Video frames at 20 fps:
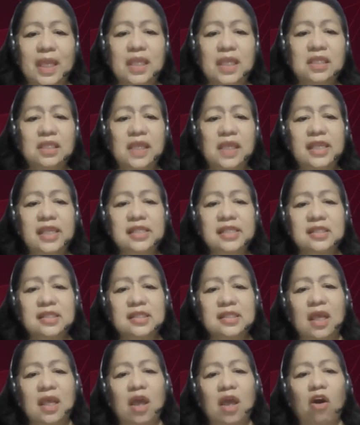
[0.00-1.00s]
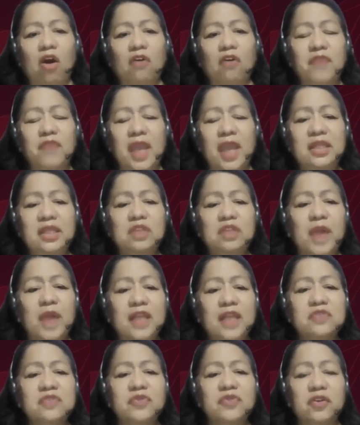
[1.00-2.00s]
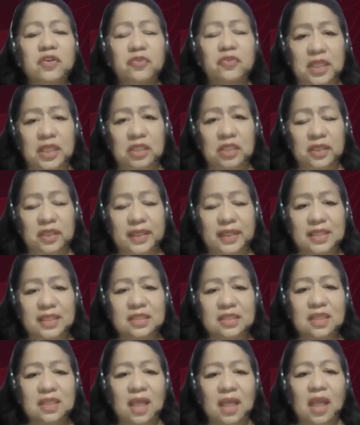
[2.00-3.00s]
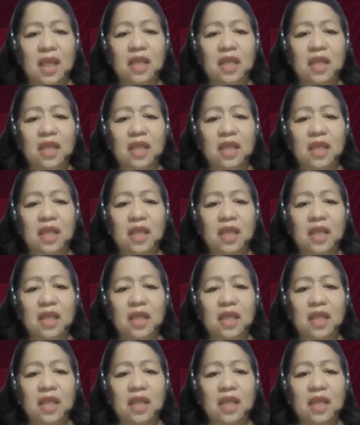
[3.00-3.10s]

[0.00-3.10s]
In case of any transfer of interest,